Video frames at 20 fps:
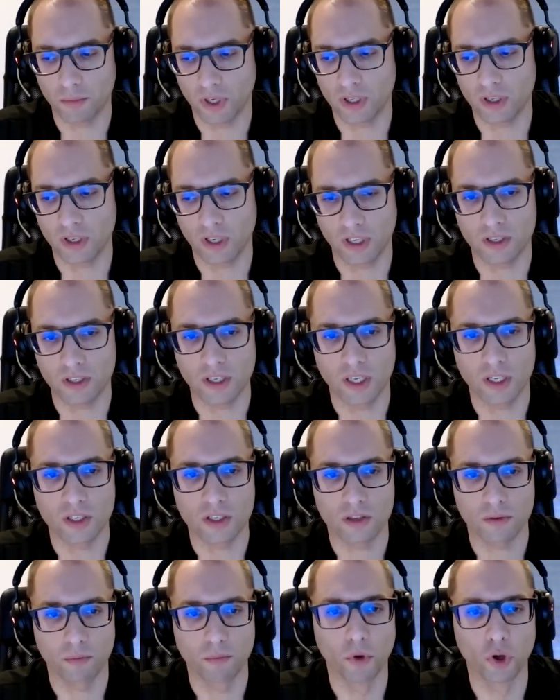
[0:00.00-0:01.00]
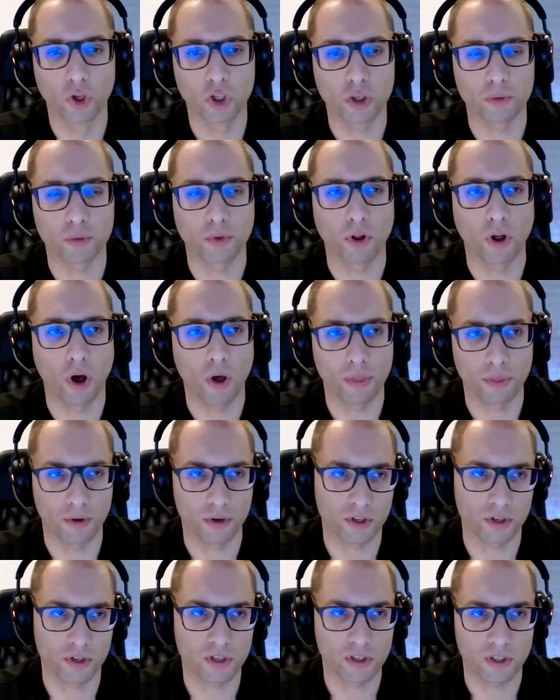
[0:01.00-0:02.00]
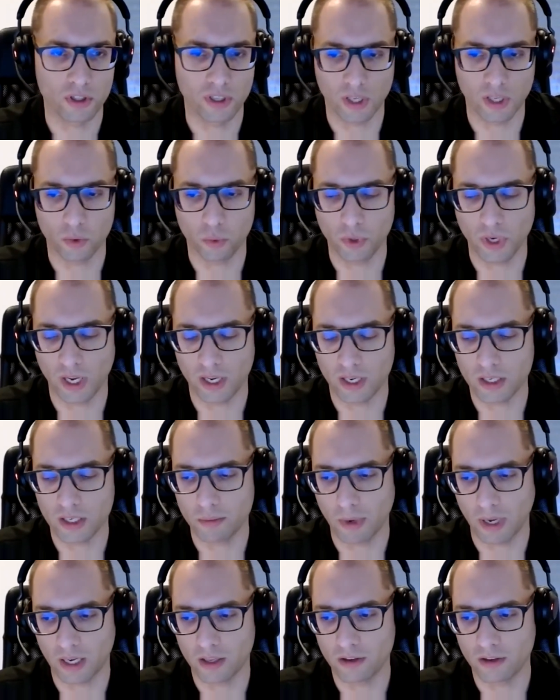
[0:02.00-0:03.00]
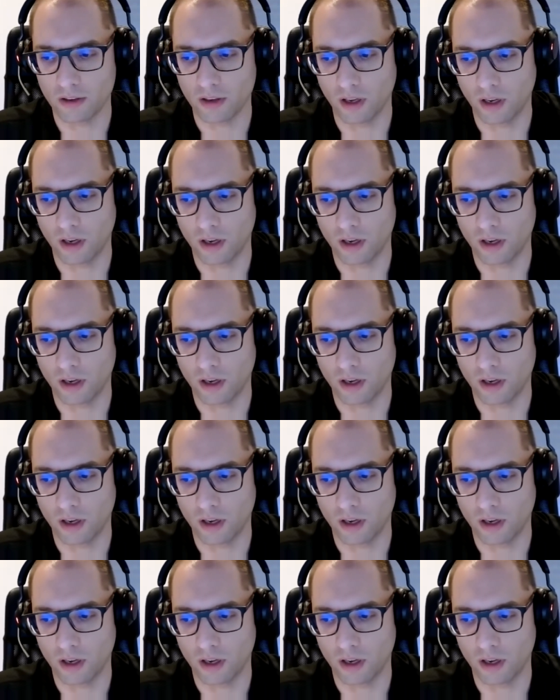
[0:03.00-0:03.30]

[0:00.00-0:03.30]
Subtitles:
but it's multiple hundreds that we expect